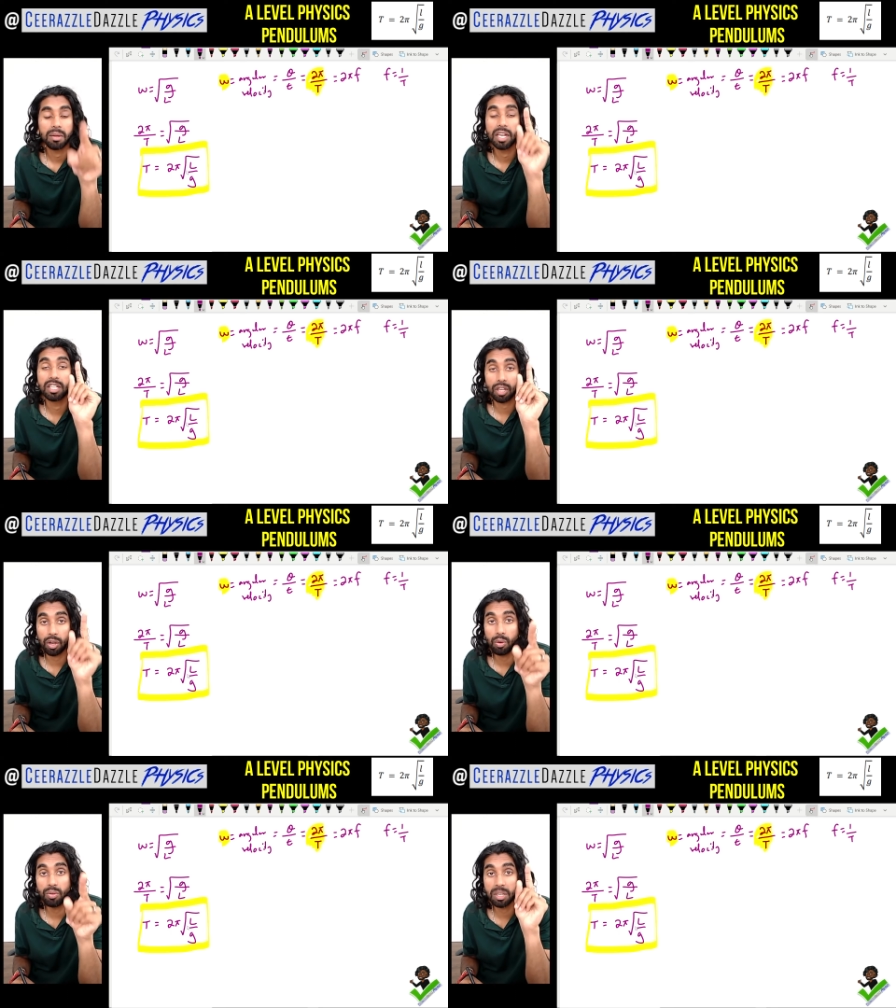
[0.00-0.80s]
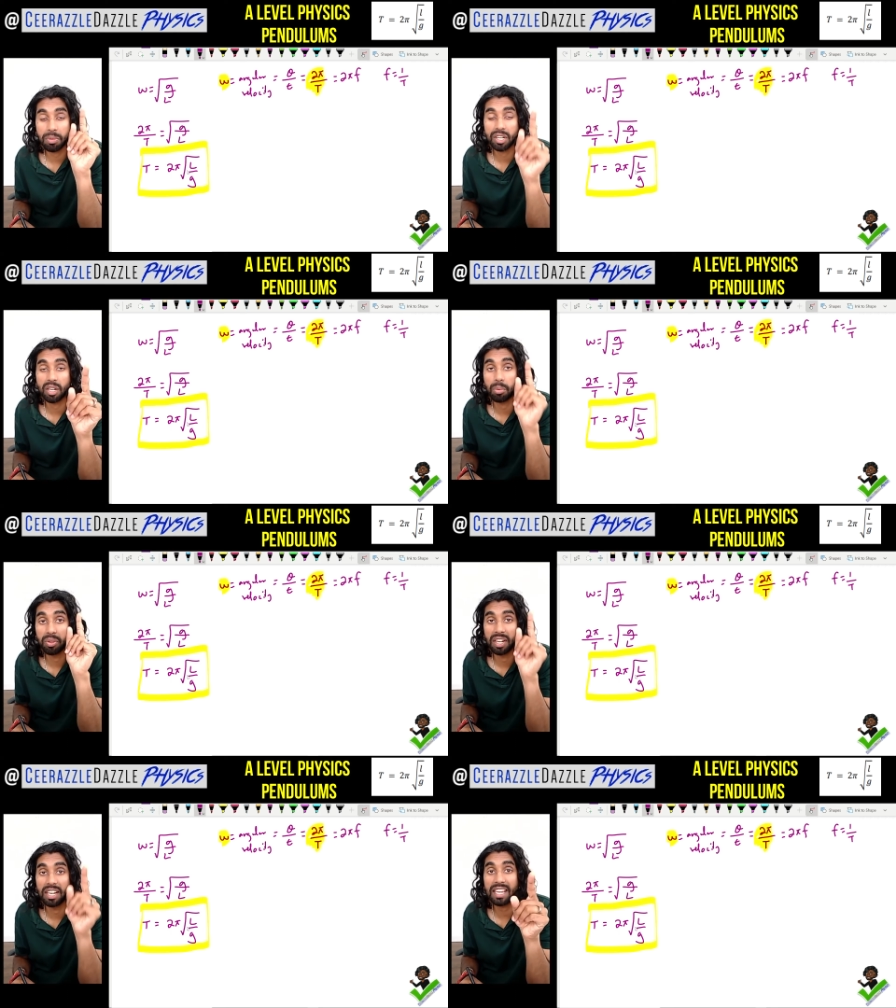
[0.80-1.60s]
It's only dependent
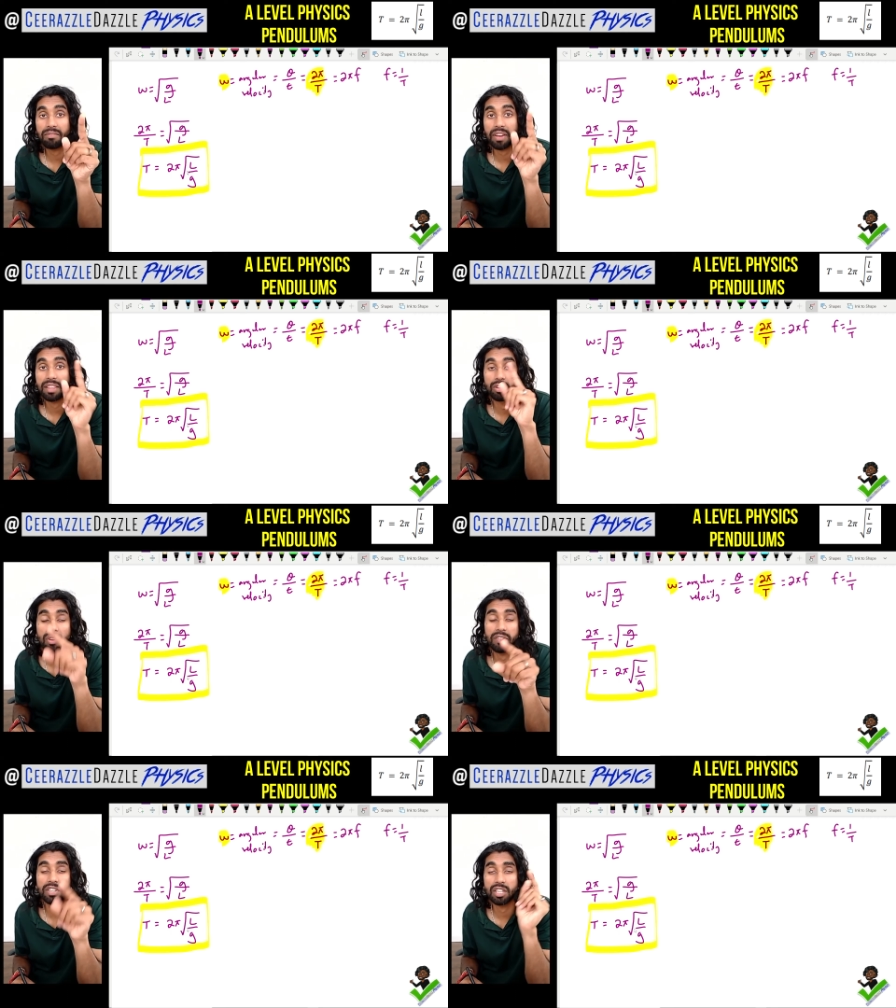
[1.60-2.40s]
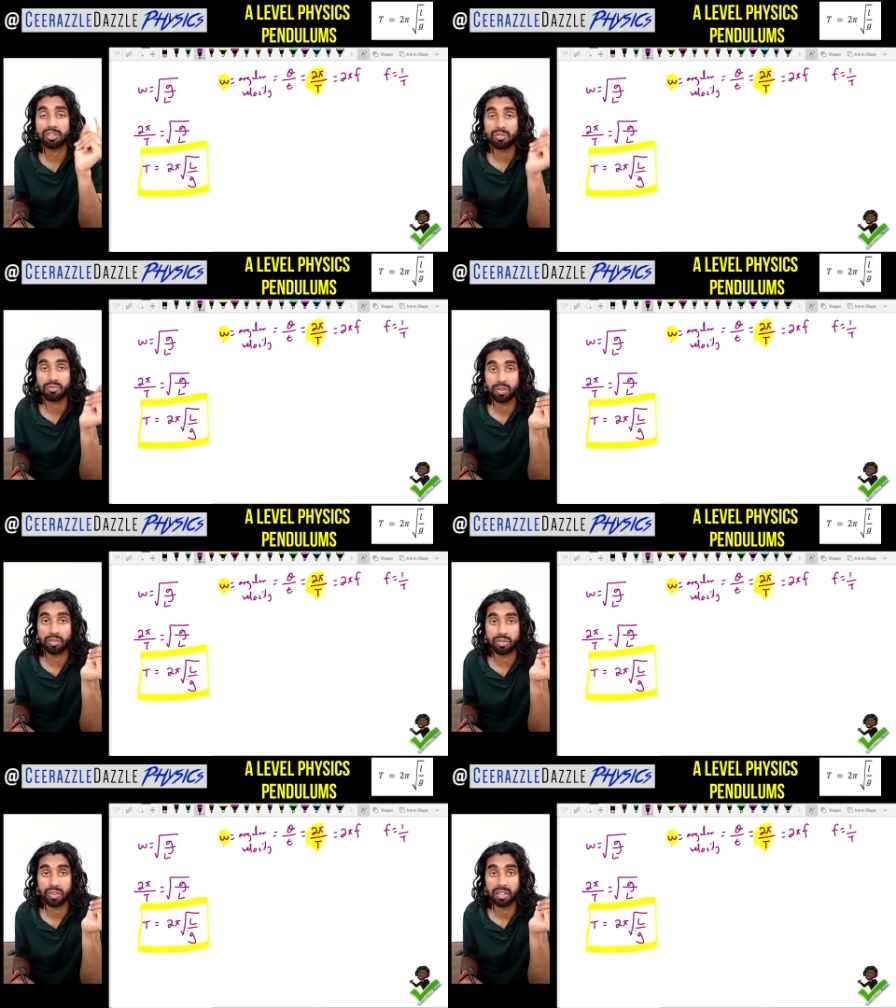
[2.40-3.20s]
upon the length and the gravitational field
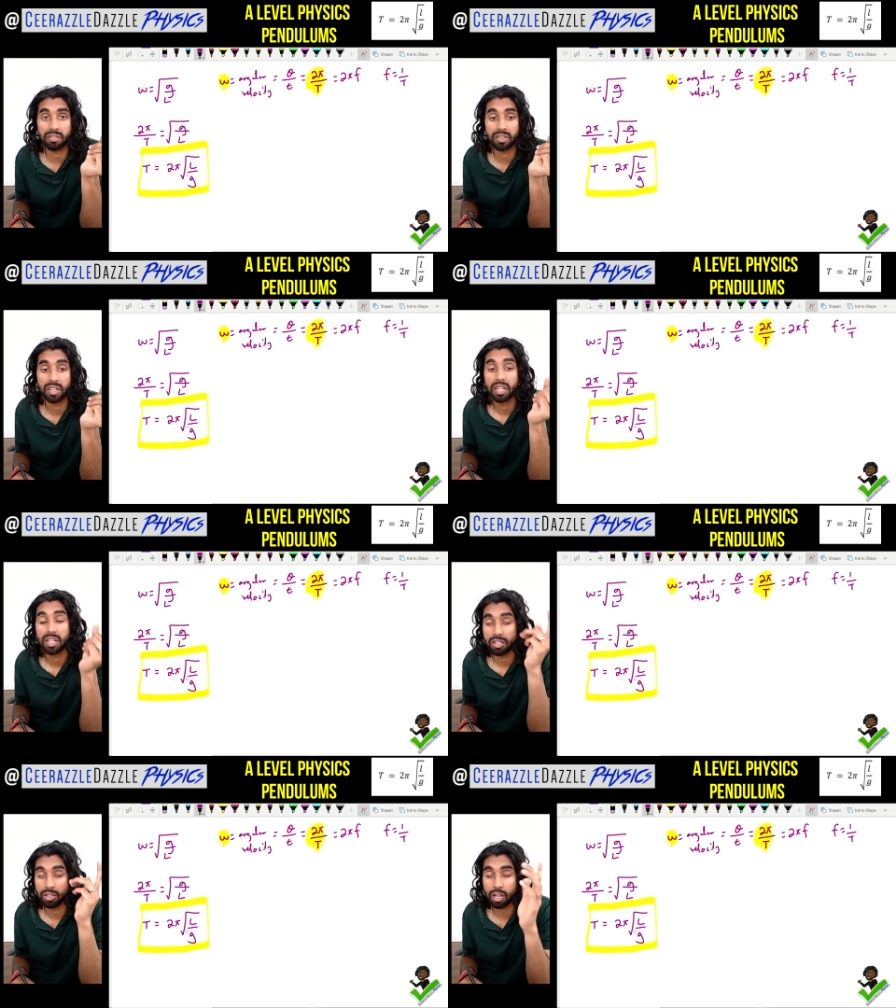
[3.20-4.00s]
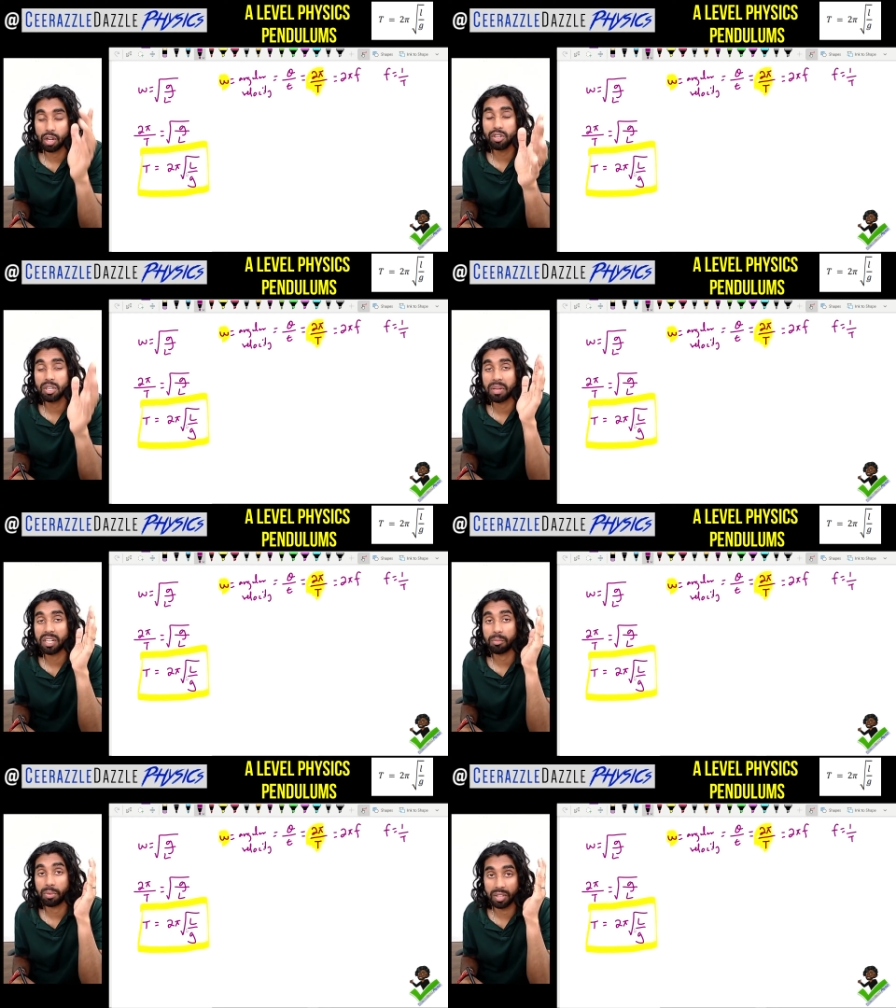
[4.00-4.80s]
strength. So it's only
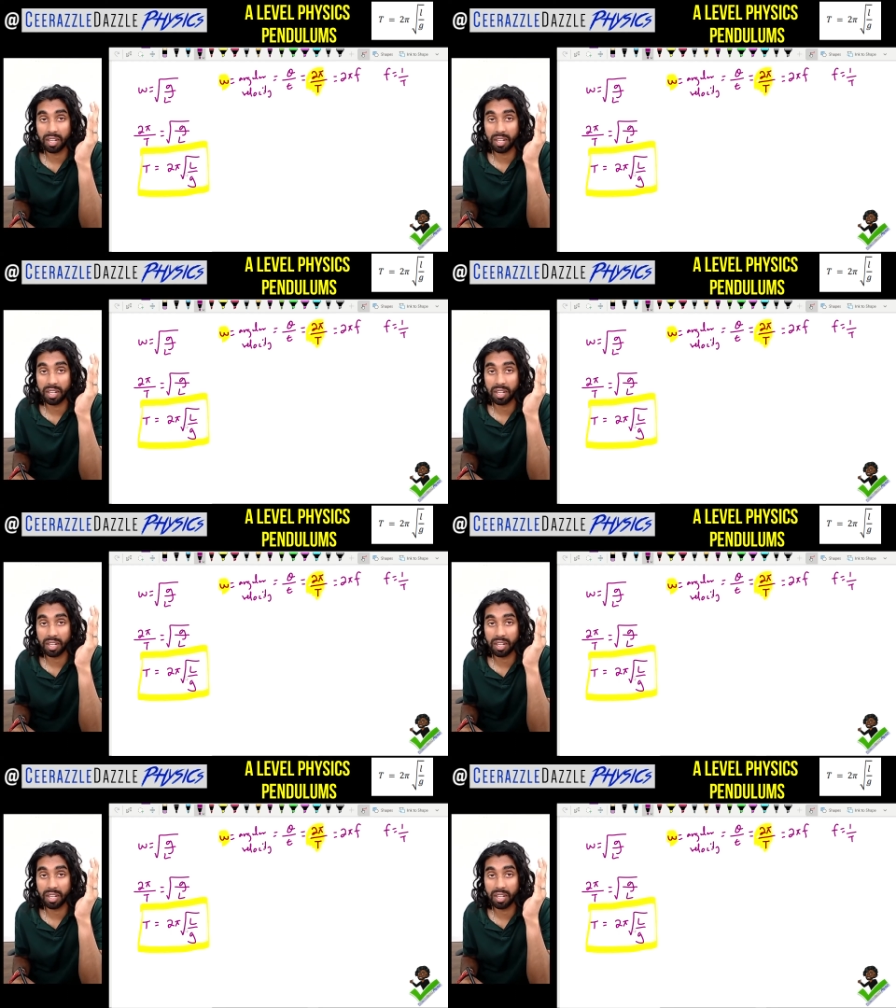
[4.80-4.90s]
dependent upon the